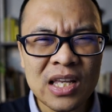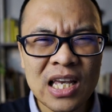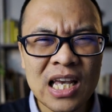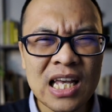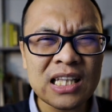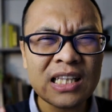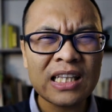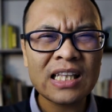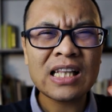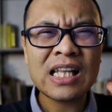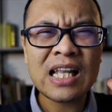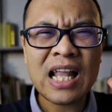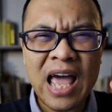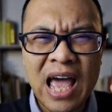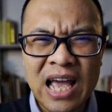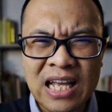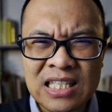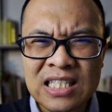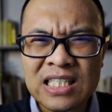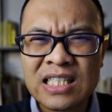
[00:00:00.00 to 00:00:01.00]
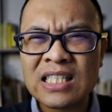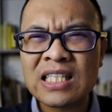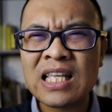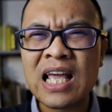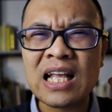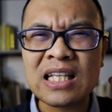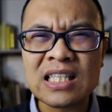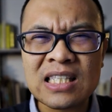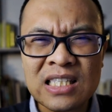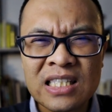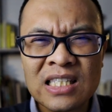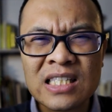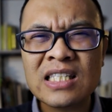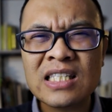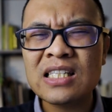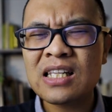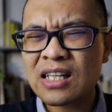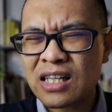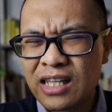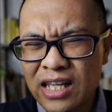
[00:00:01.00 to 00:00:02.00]
It lacks that
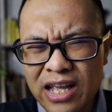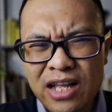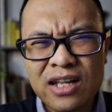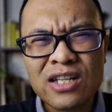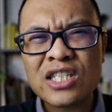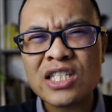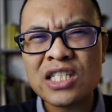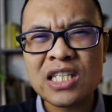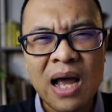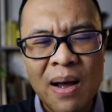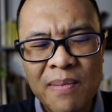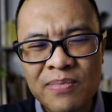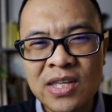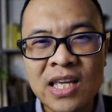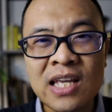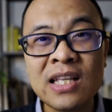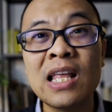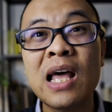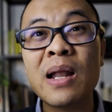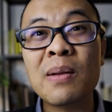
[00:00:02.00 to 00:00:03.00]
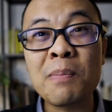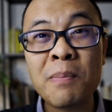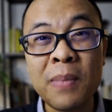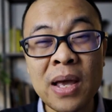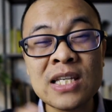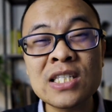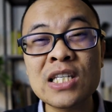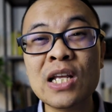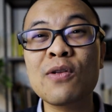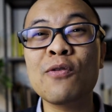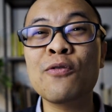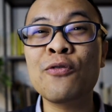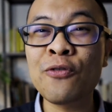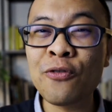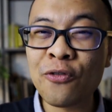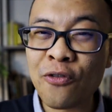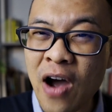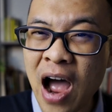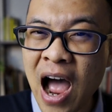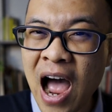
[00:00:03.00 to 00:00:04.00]
little something that makes it
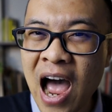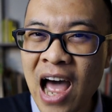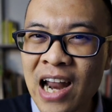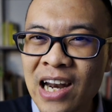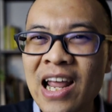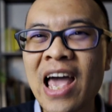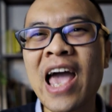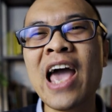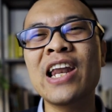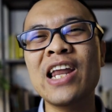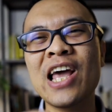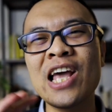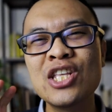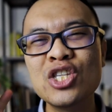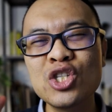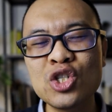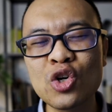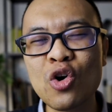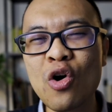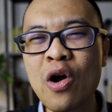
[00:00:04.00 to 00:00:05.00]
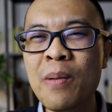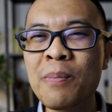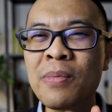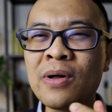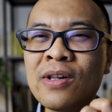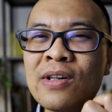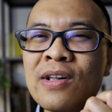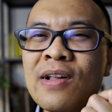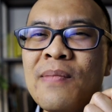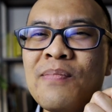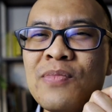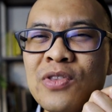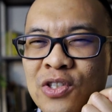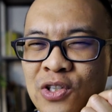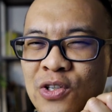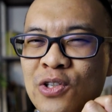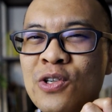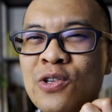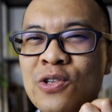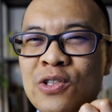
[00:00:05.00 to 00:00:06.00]
fun and enjoyable
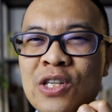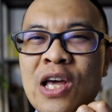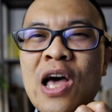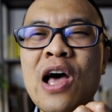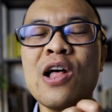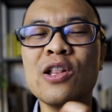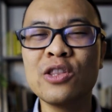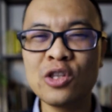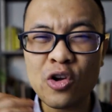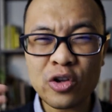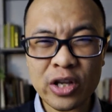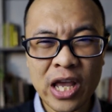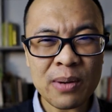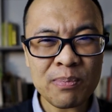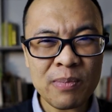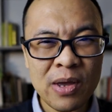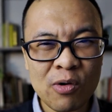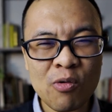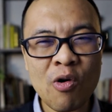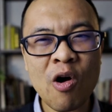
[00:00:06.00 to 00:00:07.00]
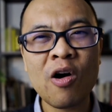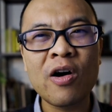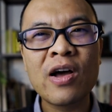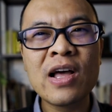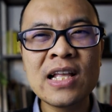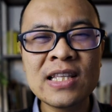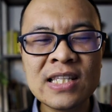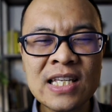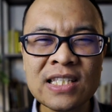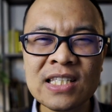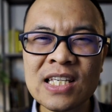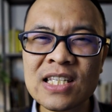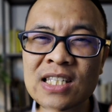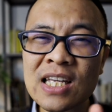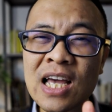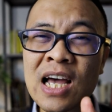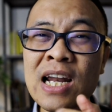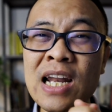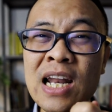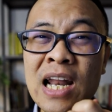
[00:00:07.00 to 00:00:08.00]
to use. Don't get me wrong, this is
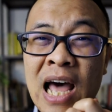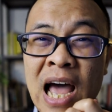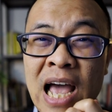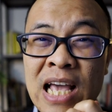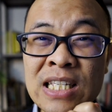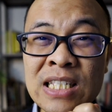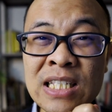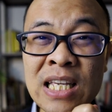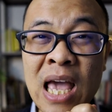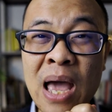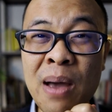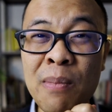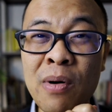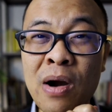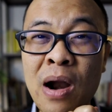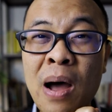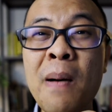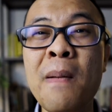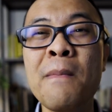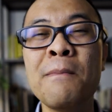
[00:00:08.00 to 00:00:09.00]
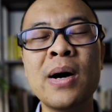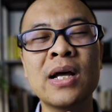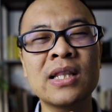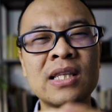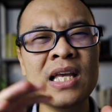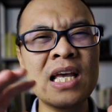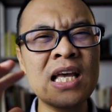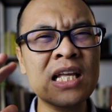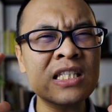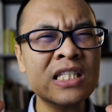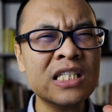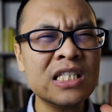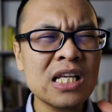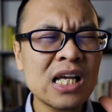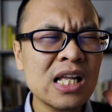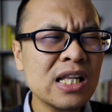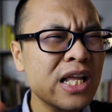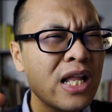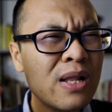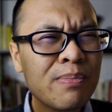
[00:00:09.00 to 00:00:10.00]
a nice camera, but it's
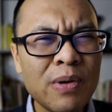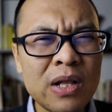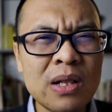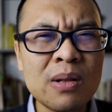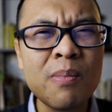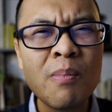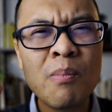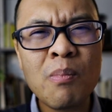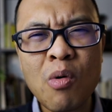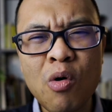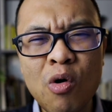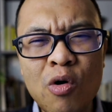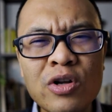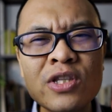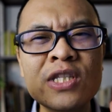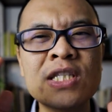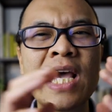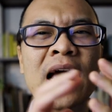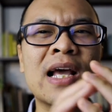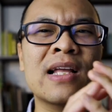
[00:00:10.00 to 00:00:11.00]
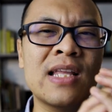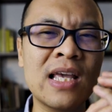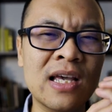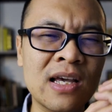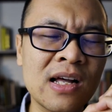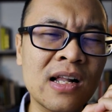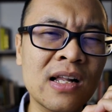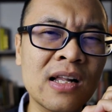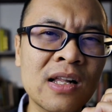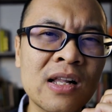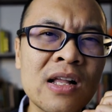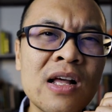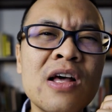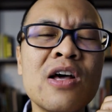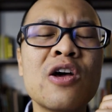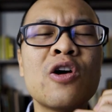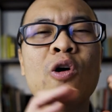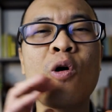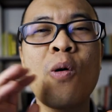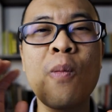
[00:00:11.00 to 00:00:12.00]
a little bit more technical
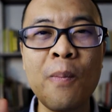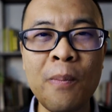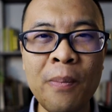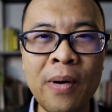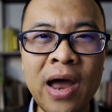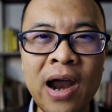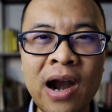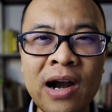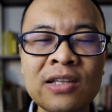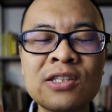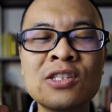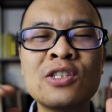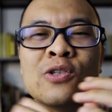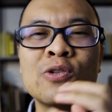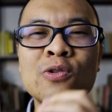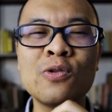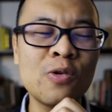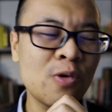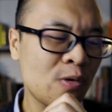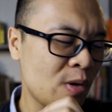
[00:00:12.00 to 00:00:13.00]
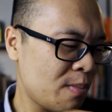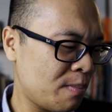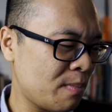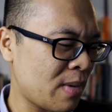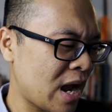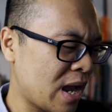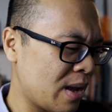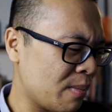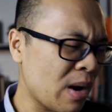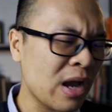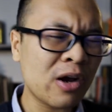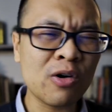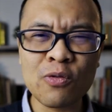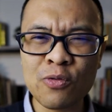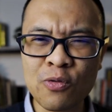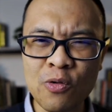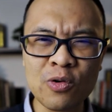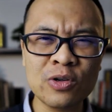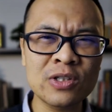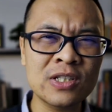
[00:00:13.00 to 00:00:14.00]
compared to my Micro
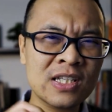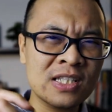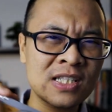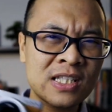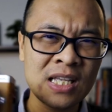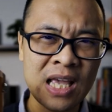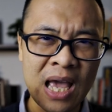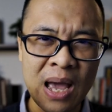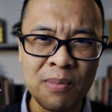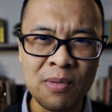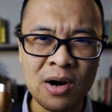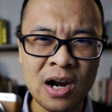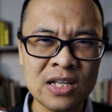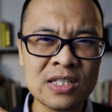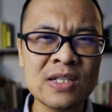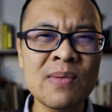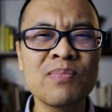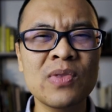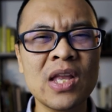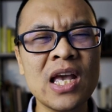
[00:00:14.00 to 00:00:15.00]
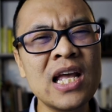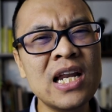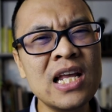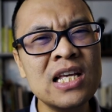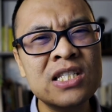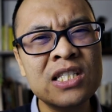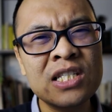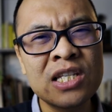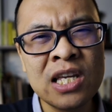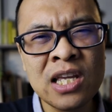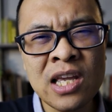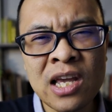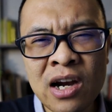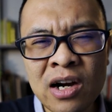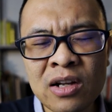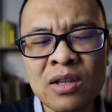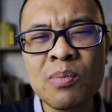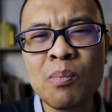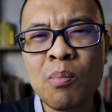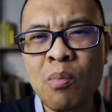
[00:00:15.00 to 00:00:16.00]
Four Thirds cameras. It is
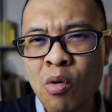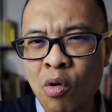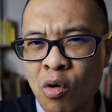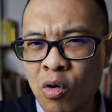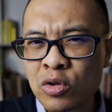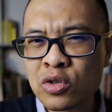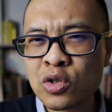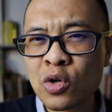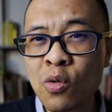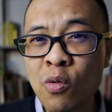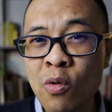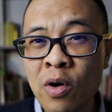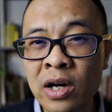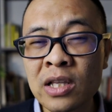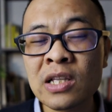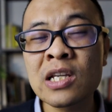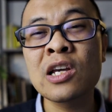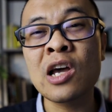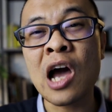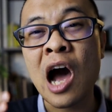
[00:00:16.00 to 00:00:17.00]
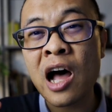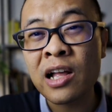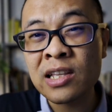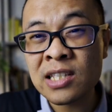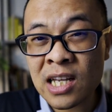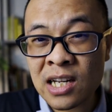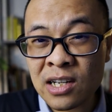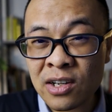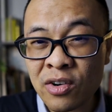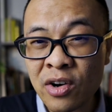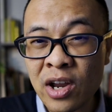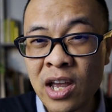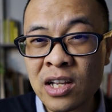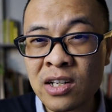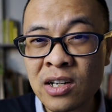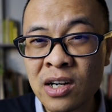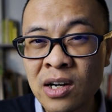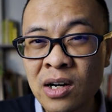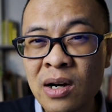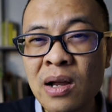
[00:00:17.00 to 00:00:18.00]
geared more toward content
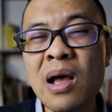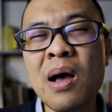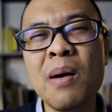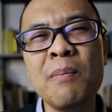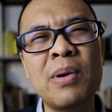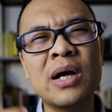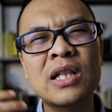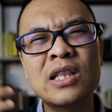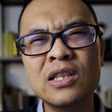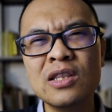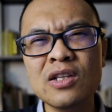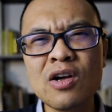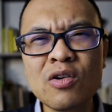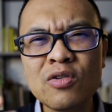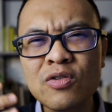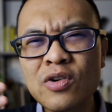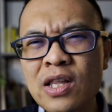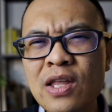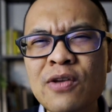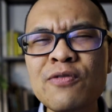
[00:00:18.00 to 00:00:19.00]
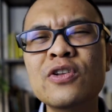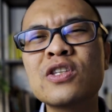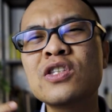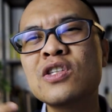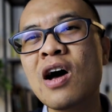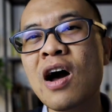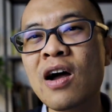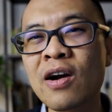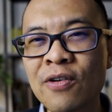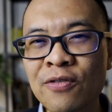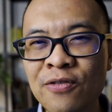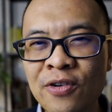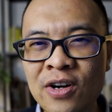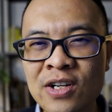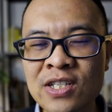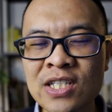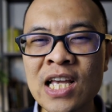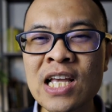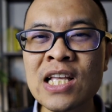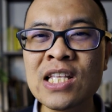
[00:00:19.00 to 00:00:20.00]
creator, but not really
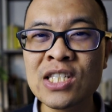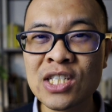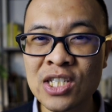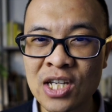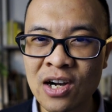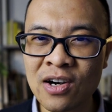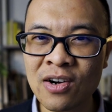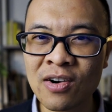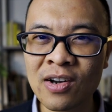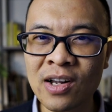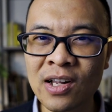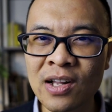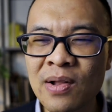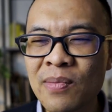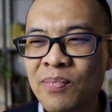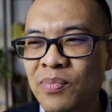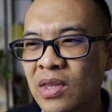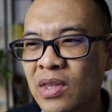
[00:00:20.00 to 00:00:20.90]
photographers in general.